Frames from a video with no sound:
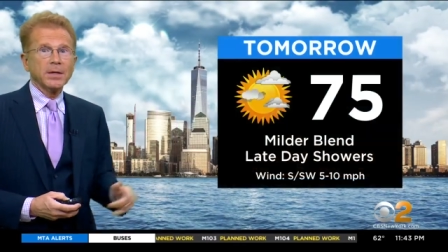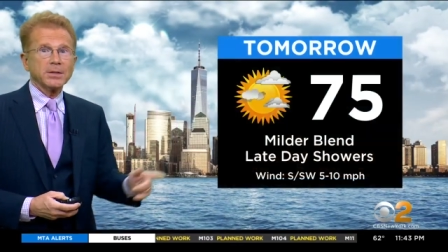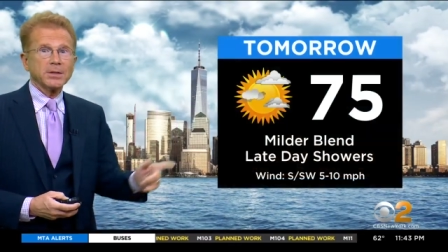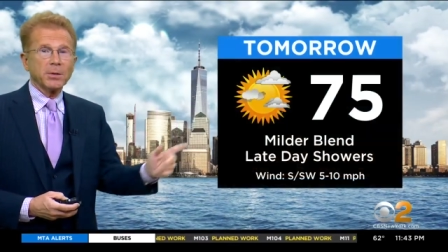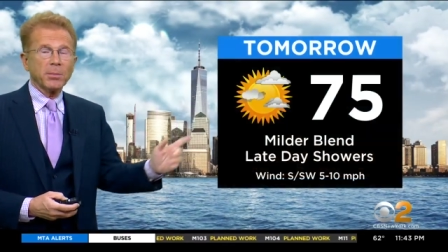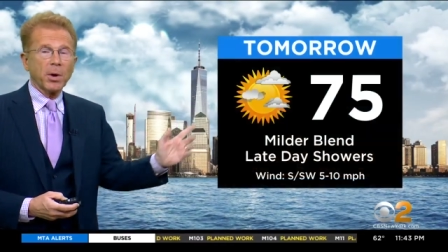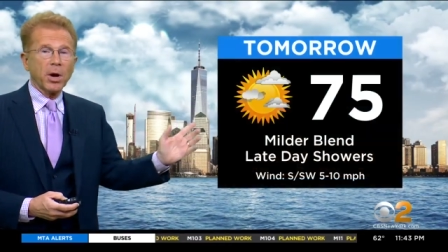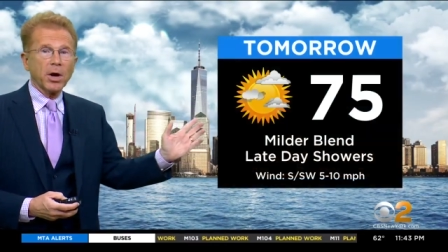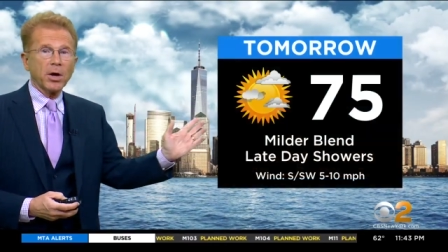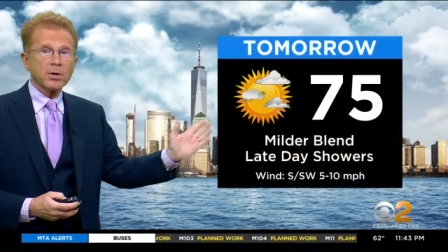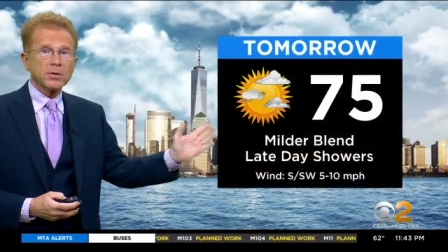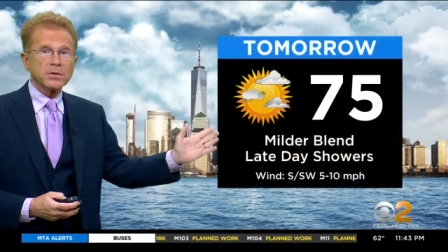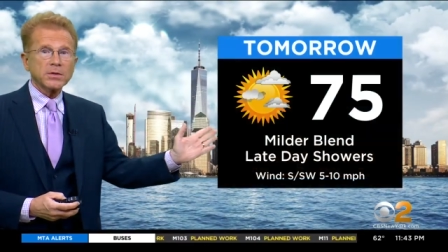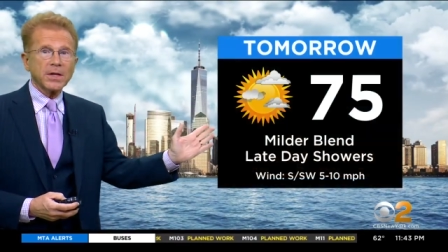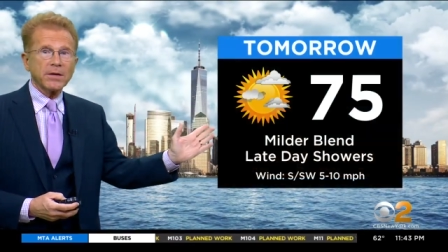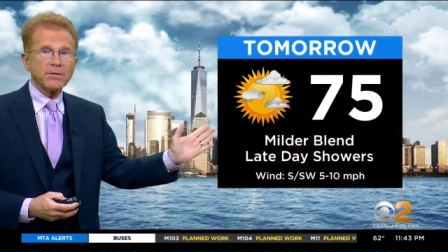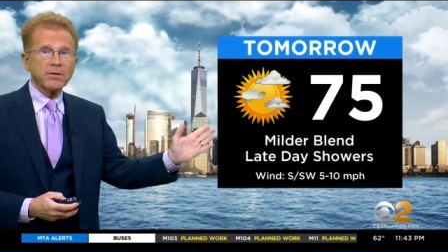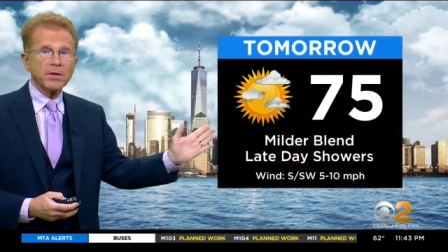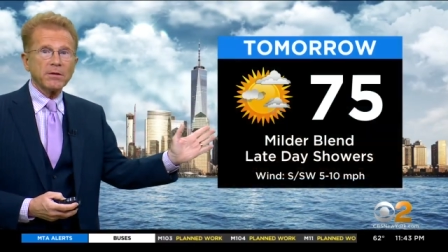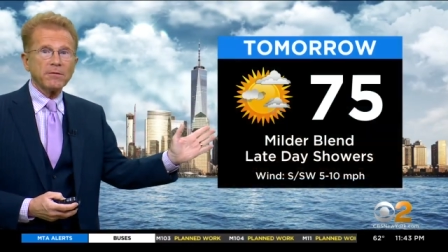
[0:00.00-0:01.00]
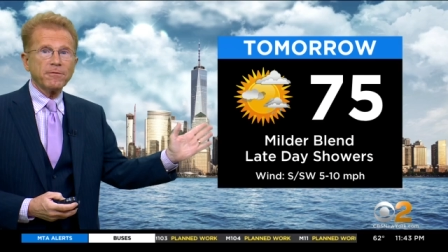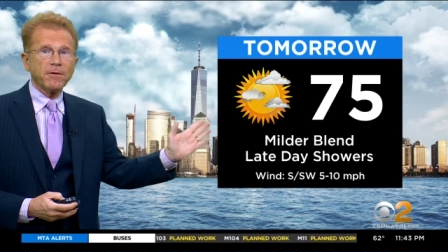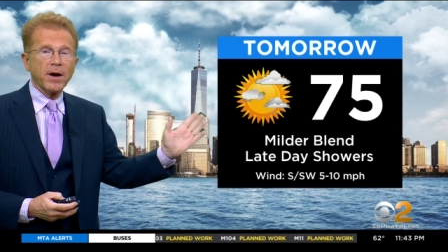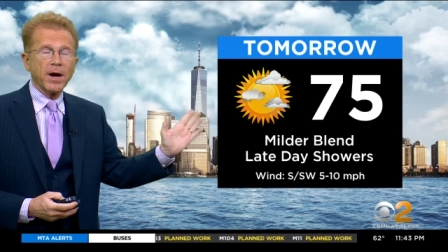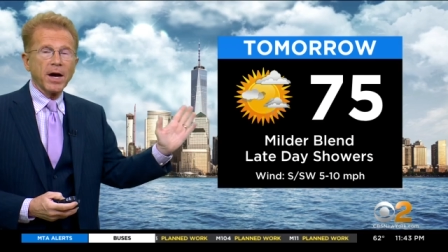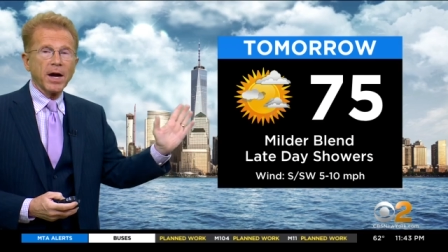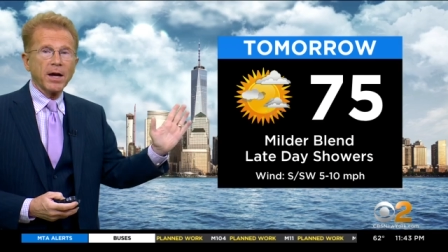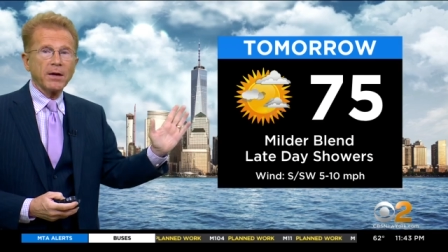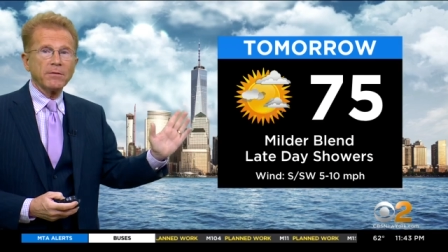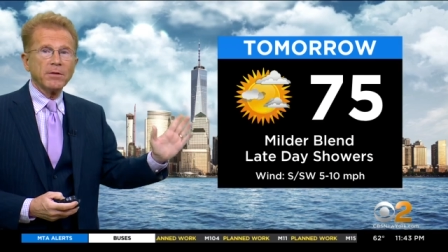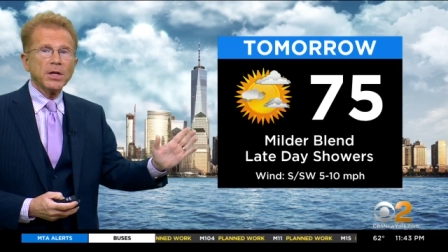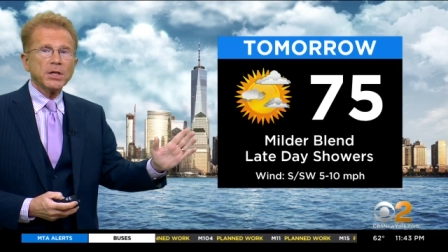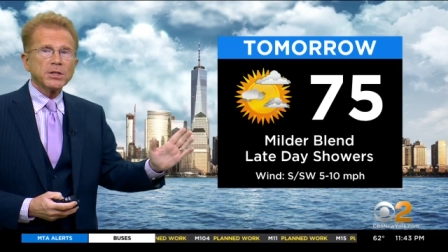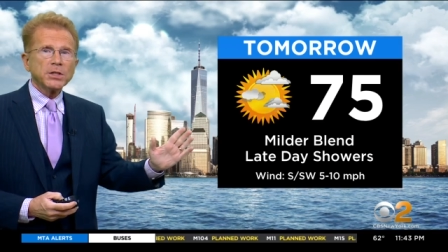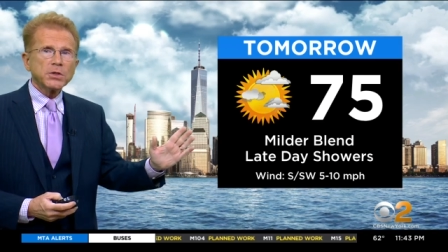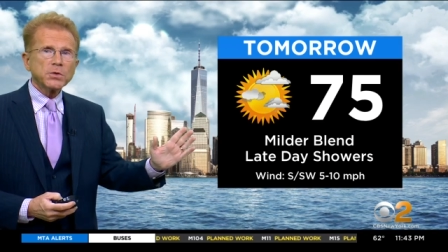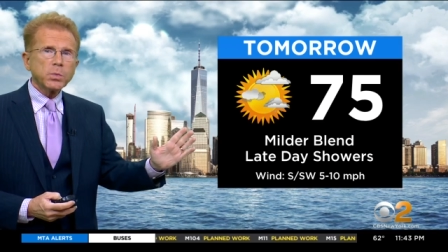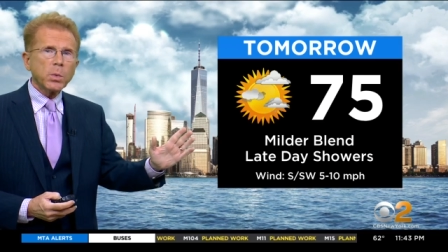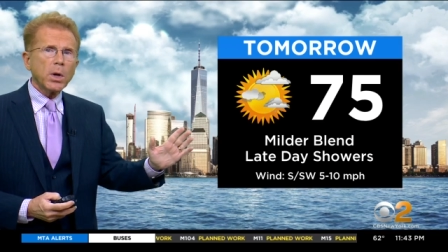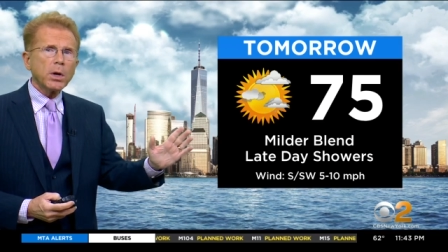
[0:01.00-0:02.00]
Tomorrow, 75.
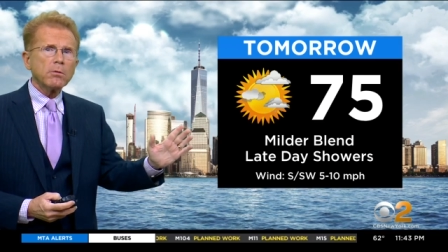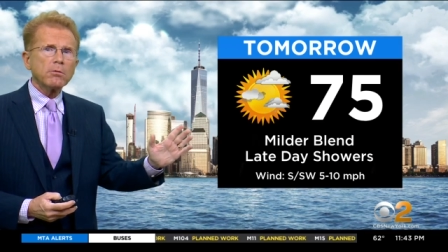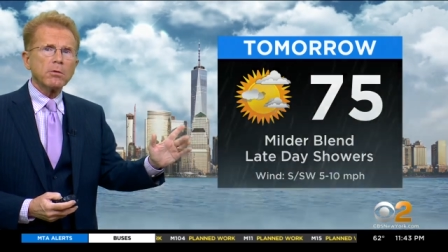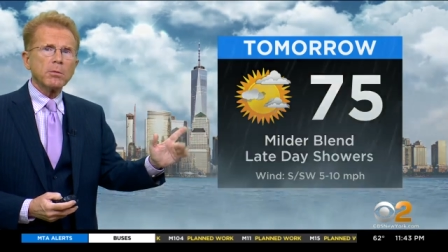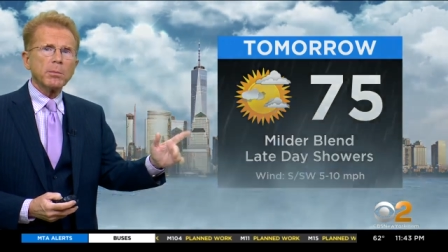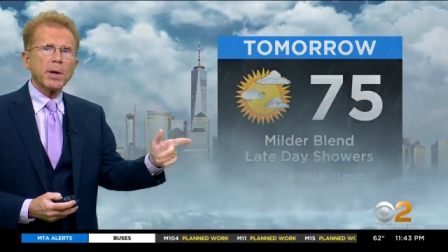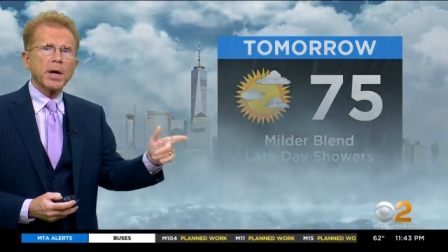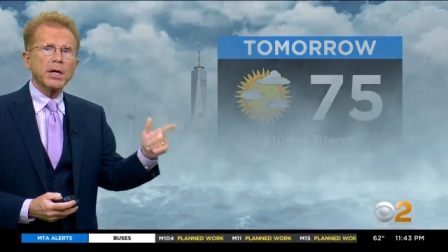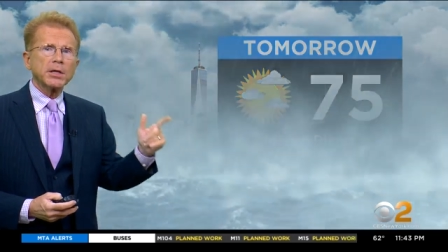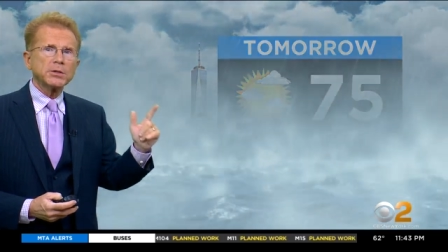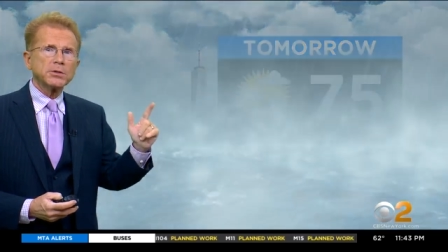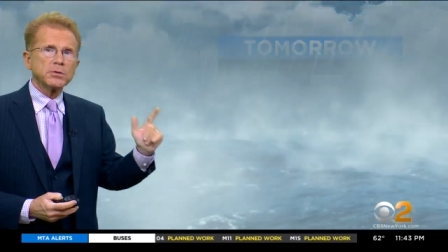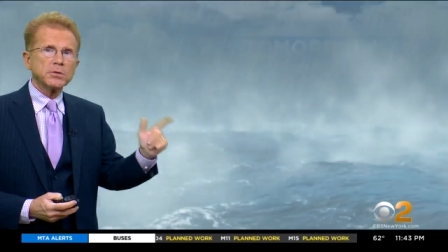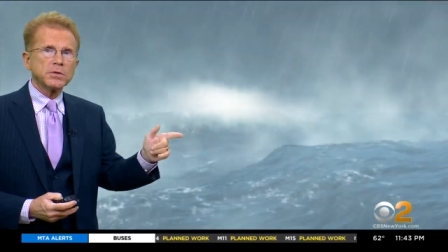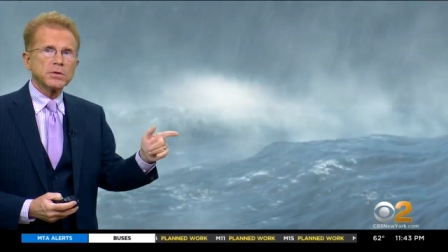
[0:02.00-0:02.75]
Just want to remind you,